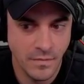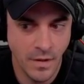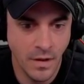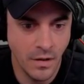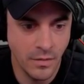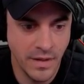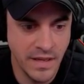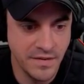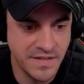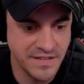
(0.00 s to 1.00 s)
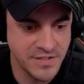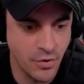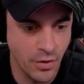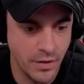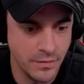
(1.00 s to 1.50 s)
uh-oh, in
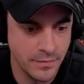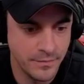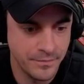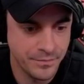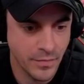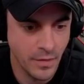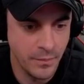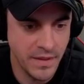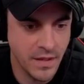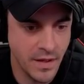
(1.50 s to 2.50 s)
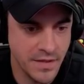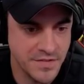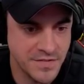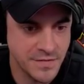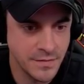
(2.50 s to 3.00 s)
Discord,
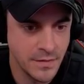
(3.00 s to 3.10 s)
because